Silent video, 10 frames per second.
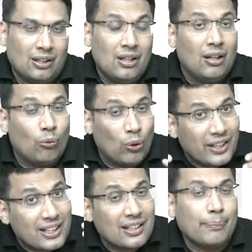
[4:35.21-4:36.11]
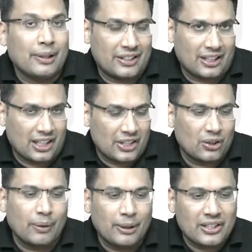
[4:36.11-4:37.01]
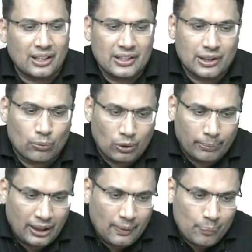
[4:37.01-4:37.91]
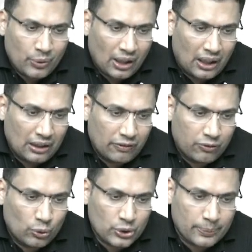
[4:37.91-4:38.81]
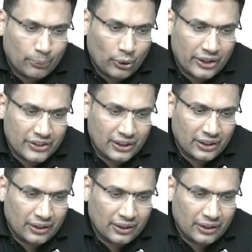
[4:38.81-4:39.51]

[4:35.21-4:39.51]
What is the best answer? The best answer would be ulfos poison